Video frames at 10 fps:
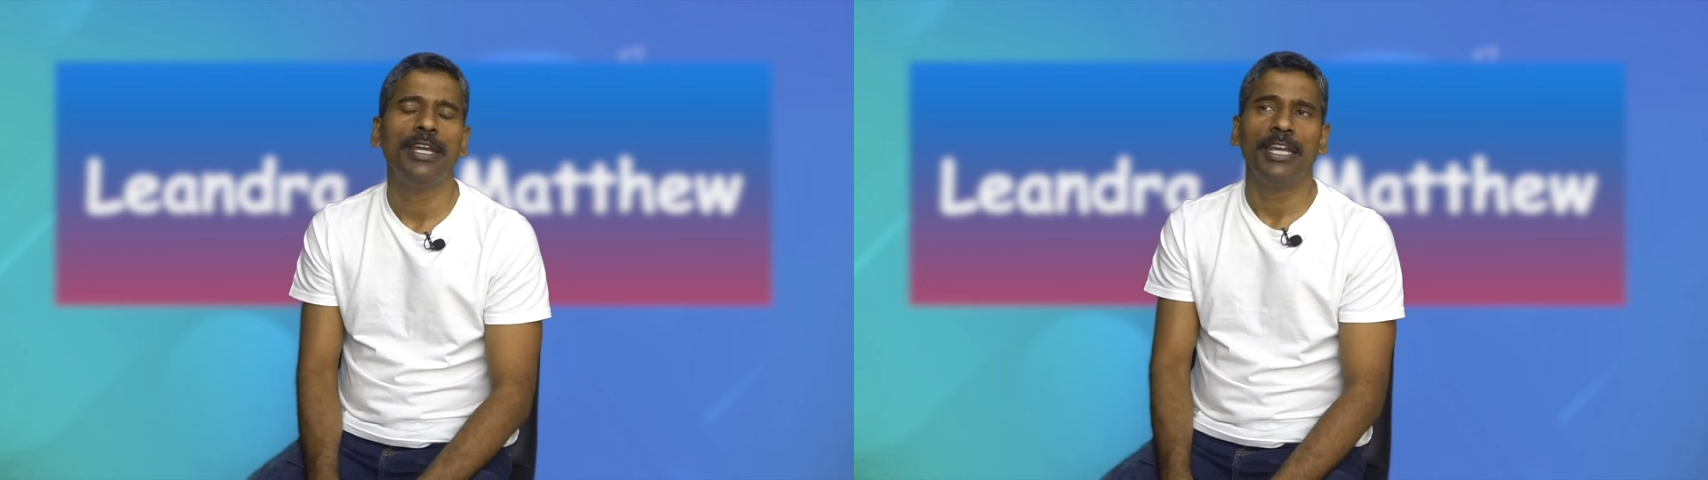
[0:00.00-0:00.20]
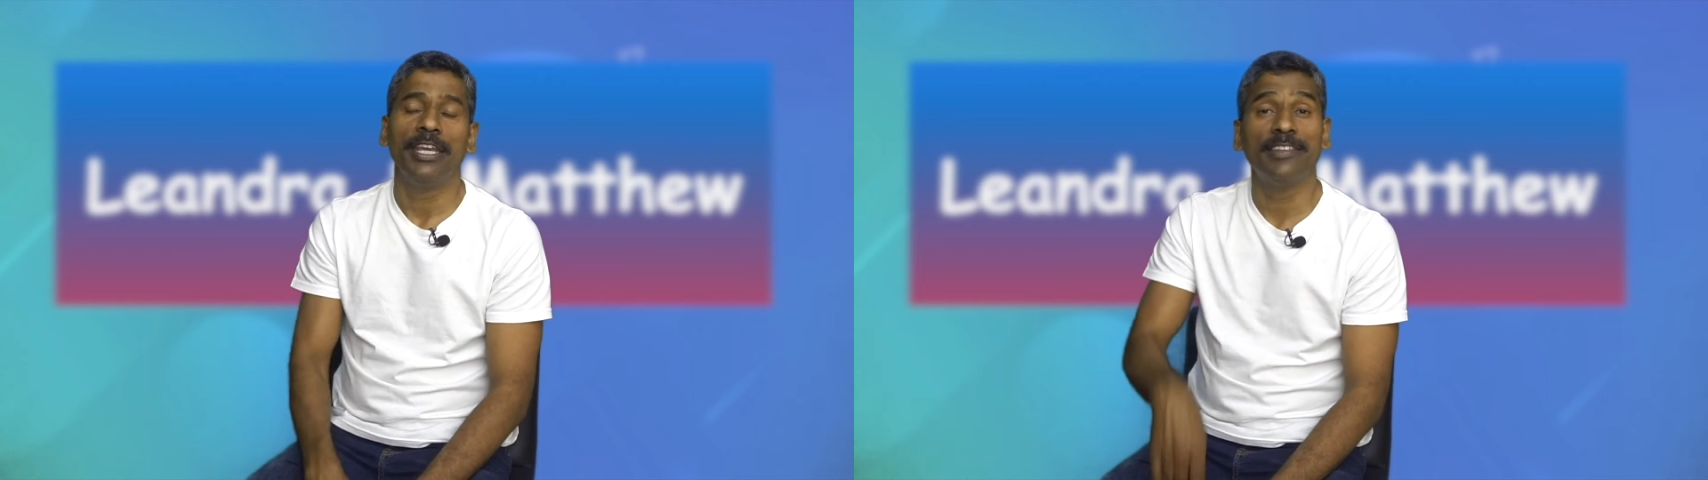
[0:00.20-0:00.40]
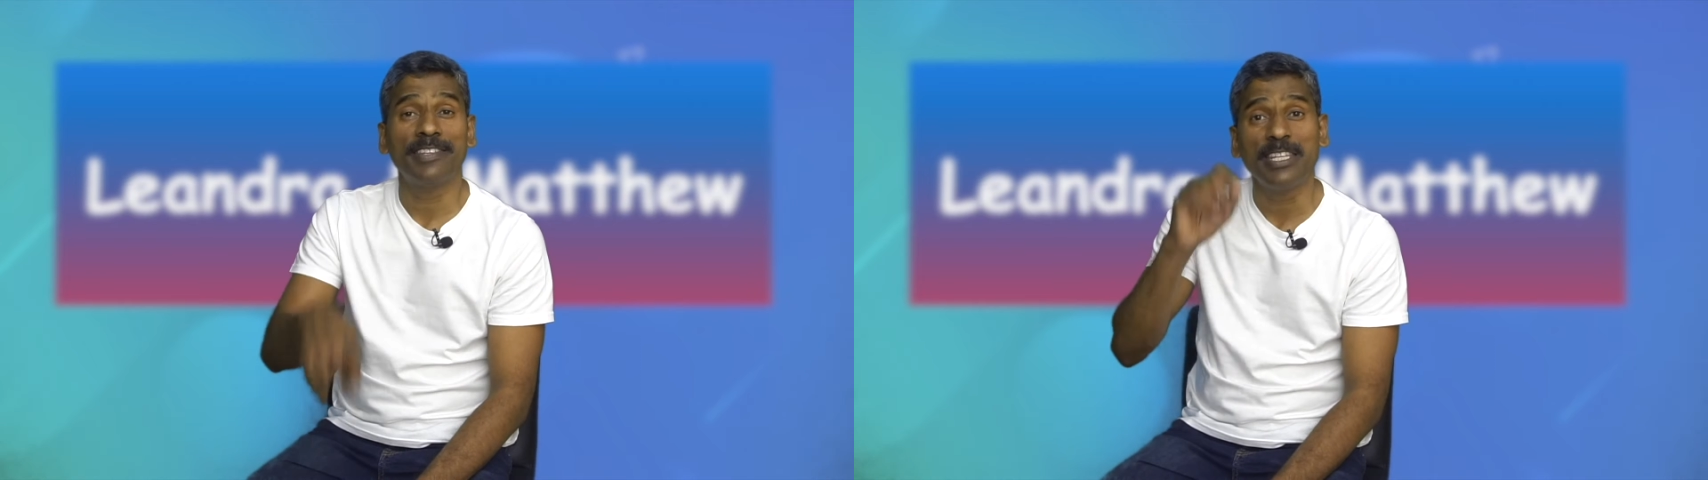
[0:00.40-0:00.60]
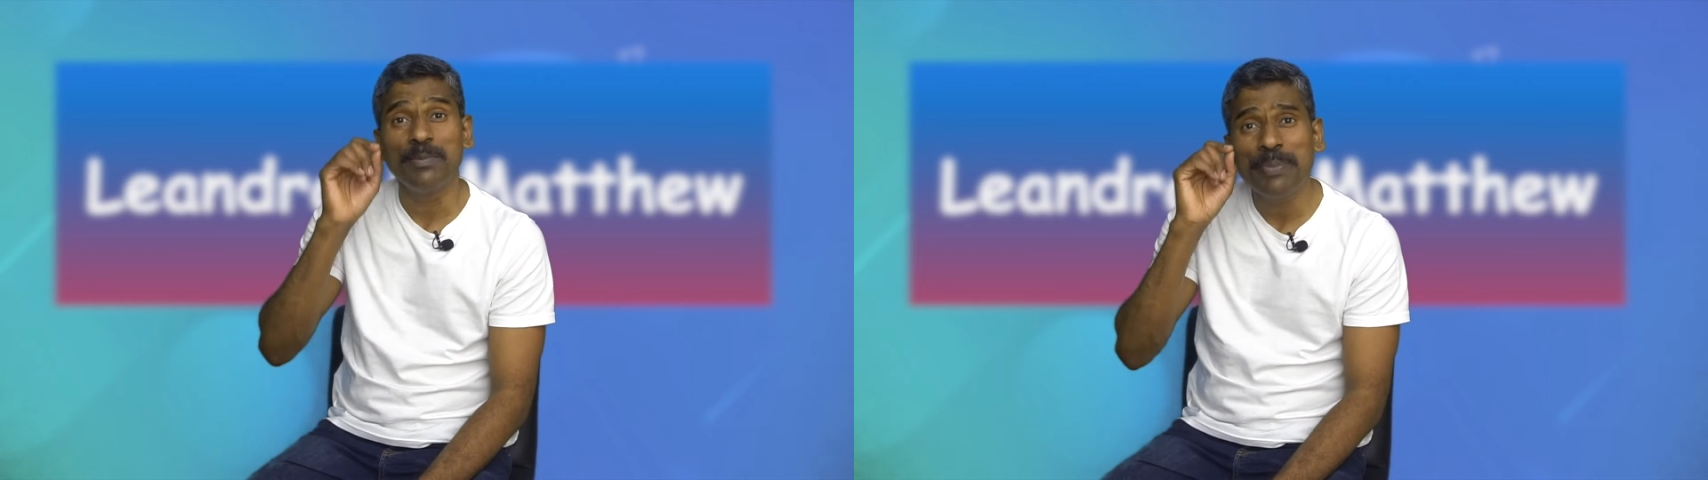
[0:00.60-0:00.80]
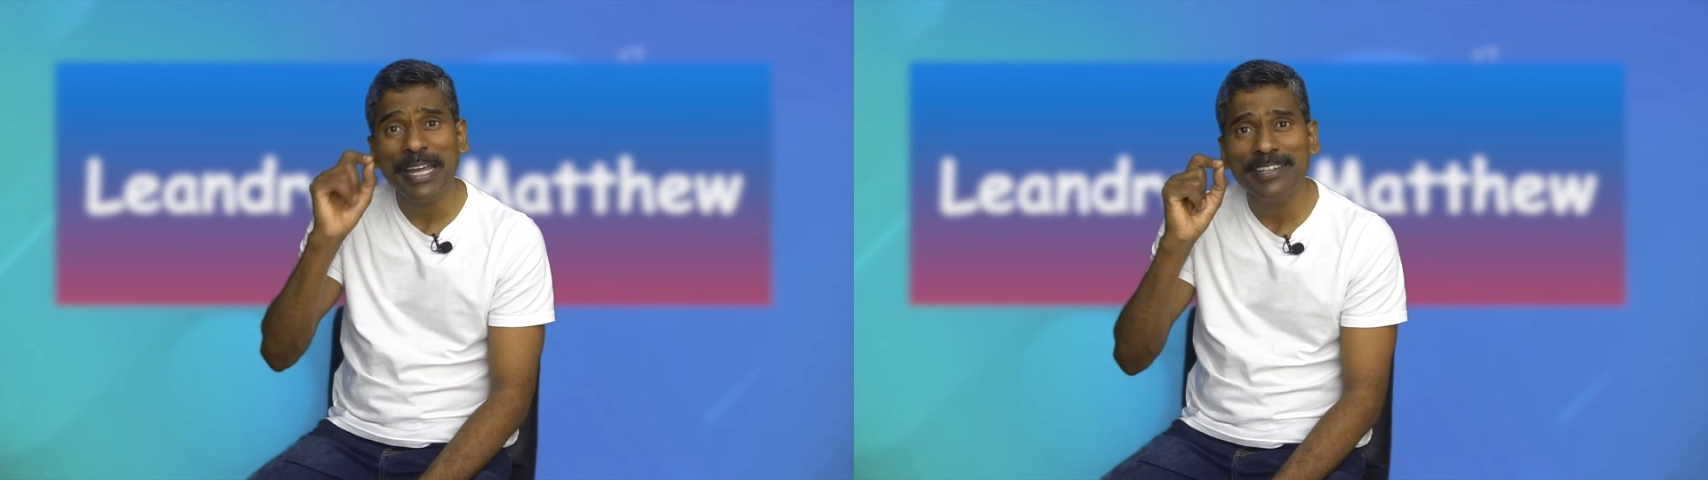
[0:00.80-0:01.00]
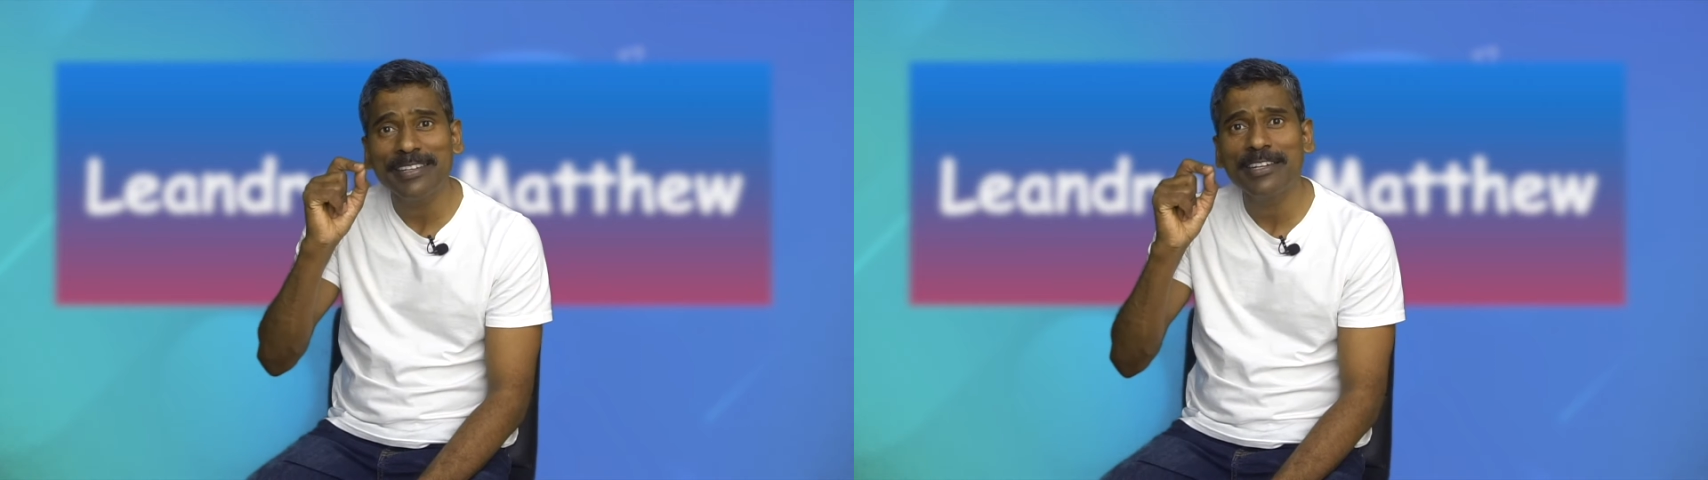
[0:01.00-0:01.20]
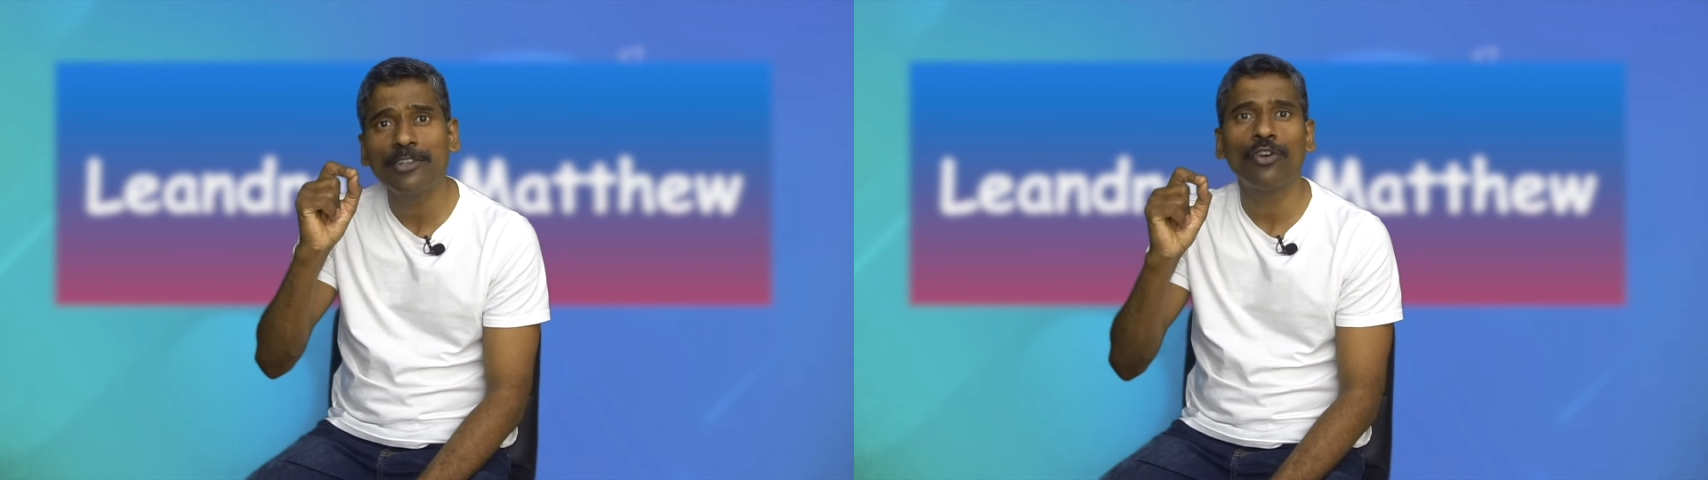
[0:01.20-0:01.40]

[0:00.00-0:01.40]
is dependent